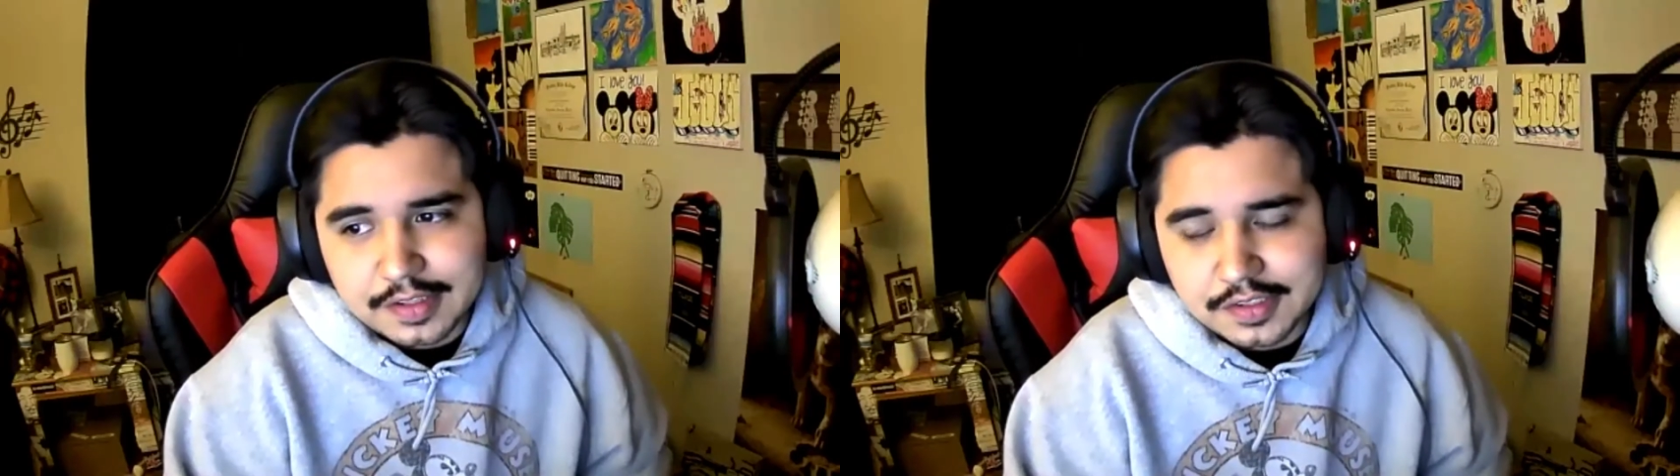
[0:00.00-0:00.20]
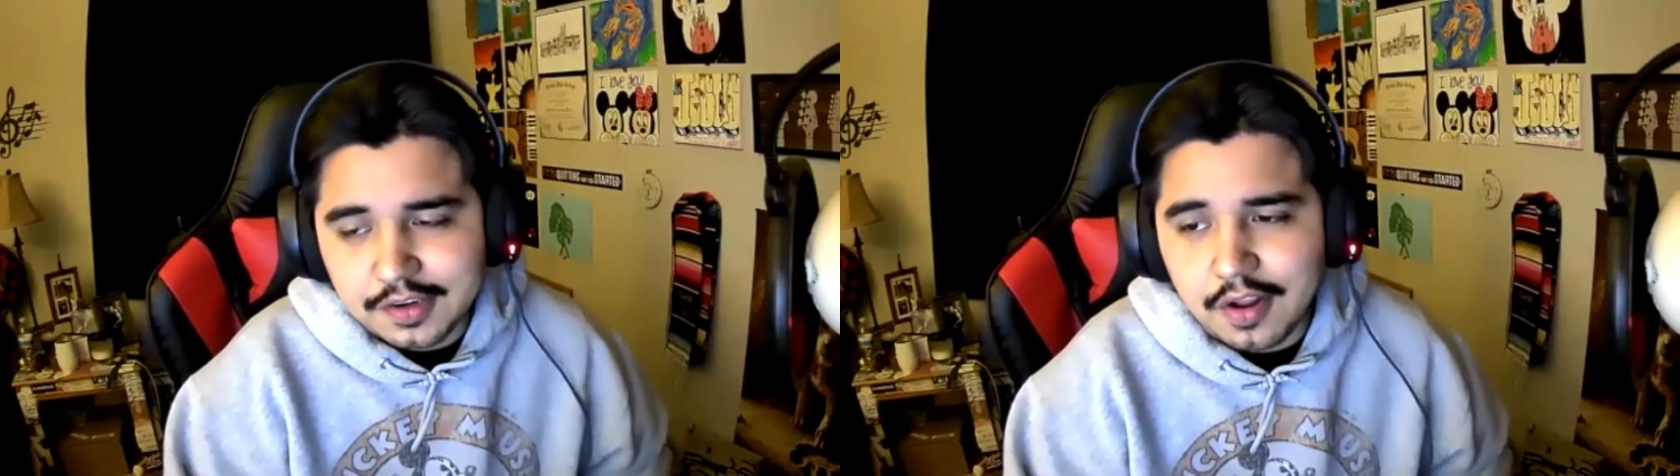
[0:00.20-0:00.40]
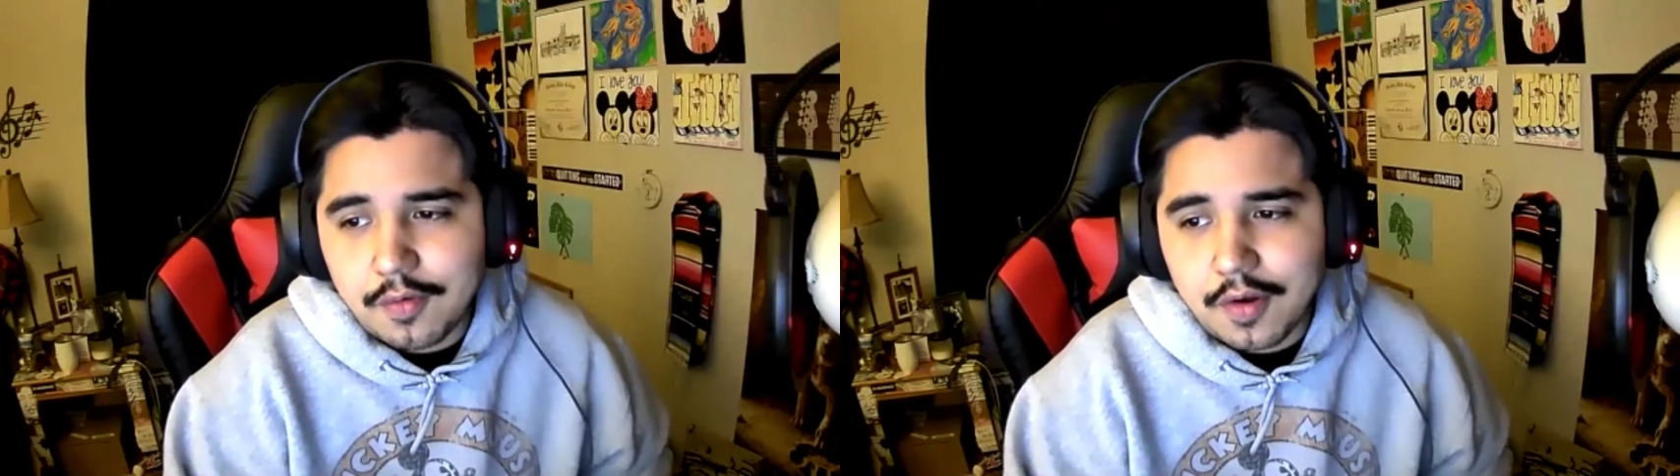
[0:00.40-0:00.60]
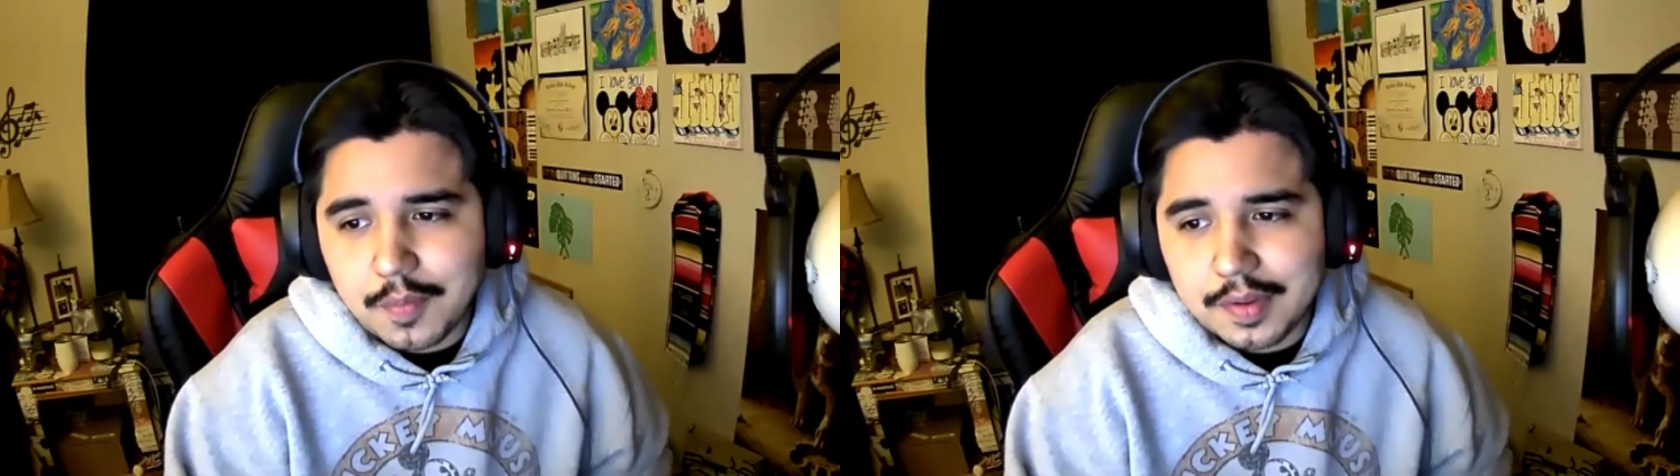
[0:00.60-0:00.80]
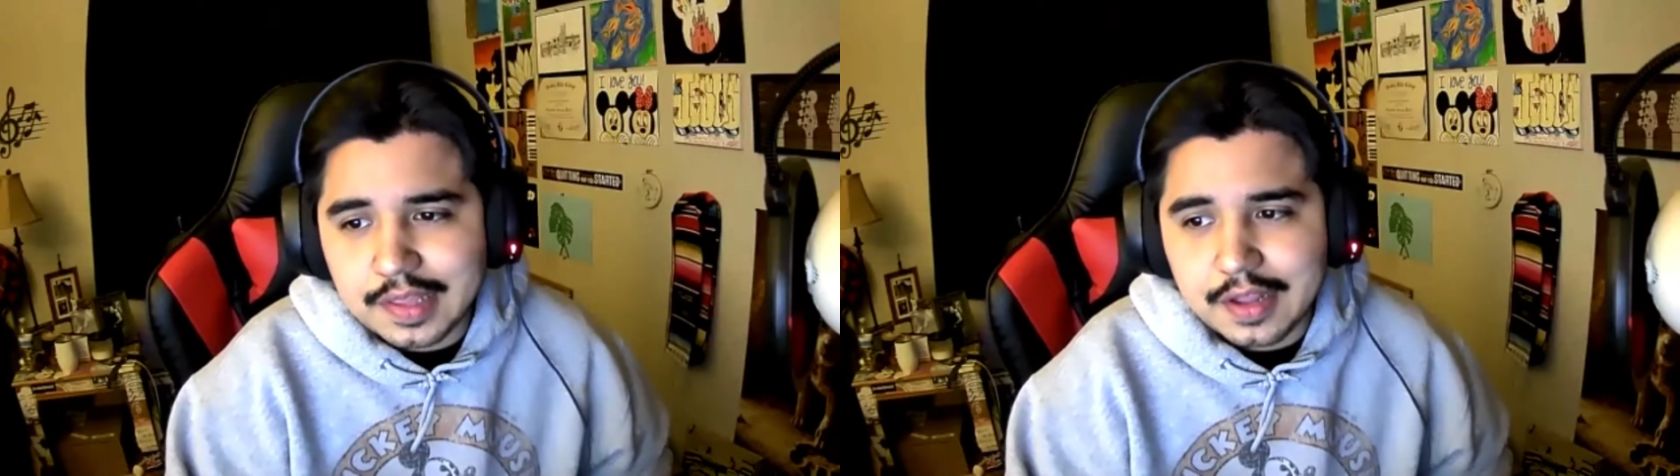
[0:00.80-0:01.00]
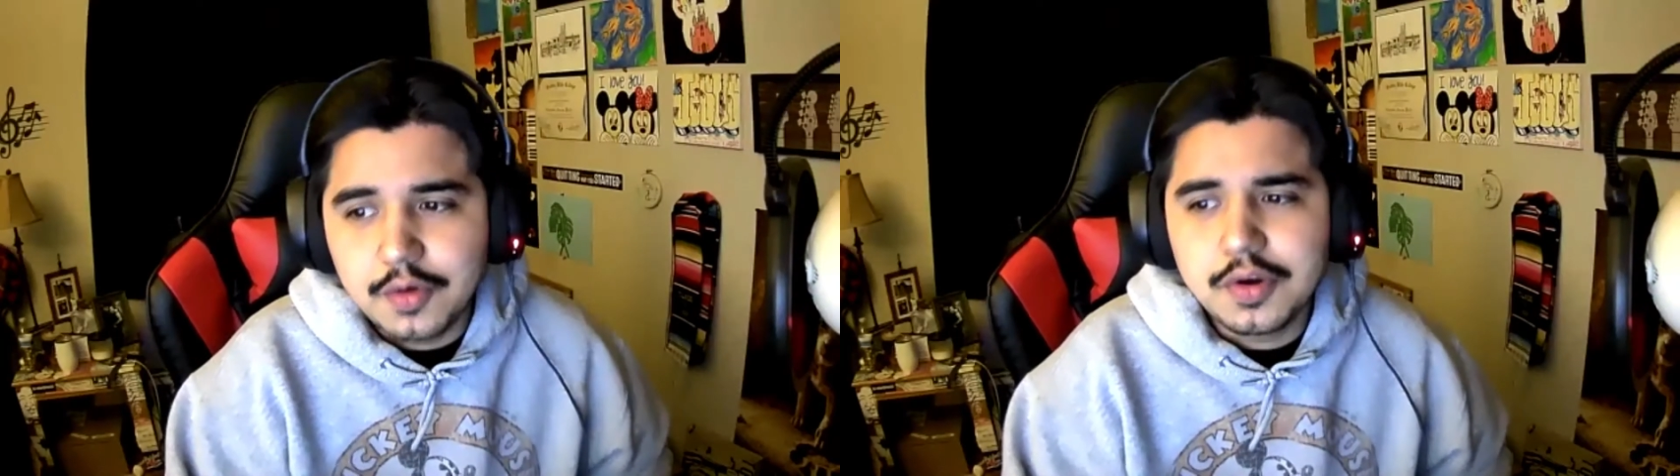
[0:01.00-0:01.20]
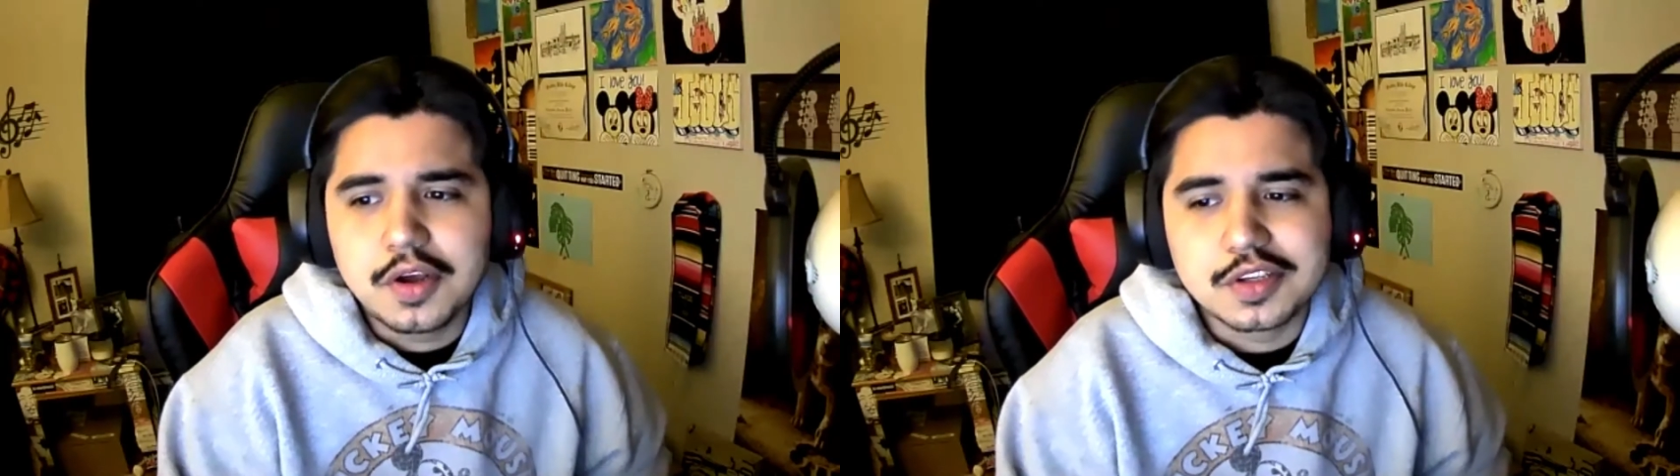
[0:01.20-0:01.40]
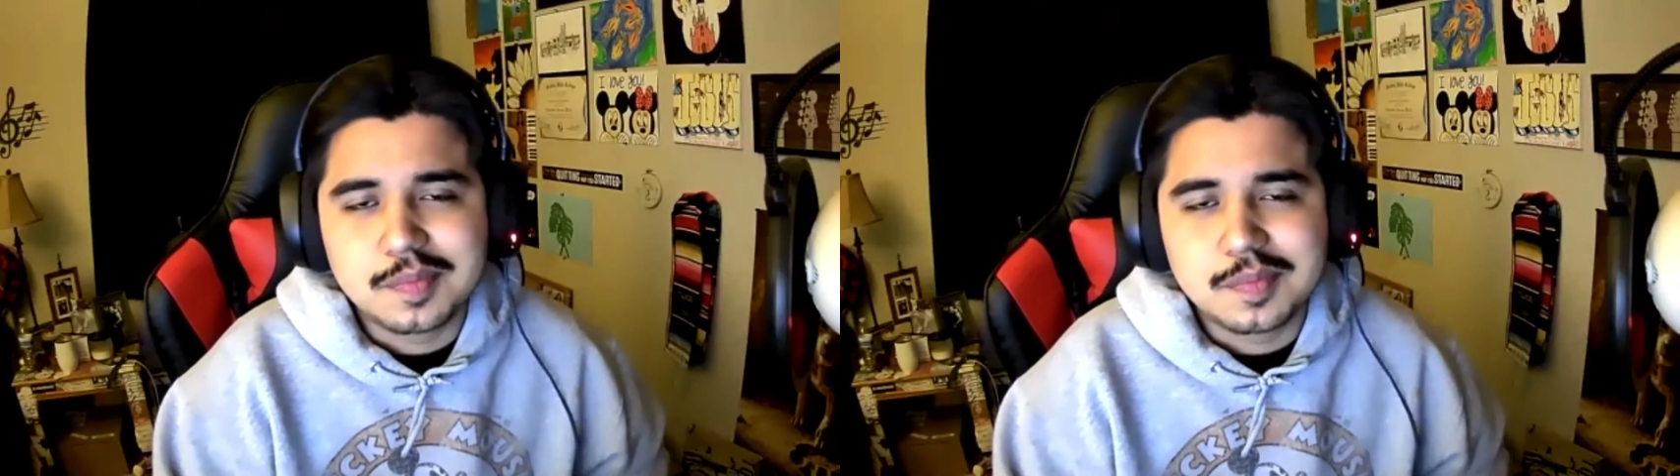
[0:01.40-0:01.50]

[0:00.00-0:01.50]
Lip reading: So you're not wrong about that. And who knows?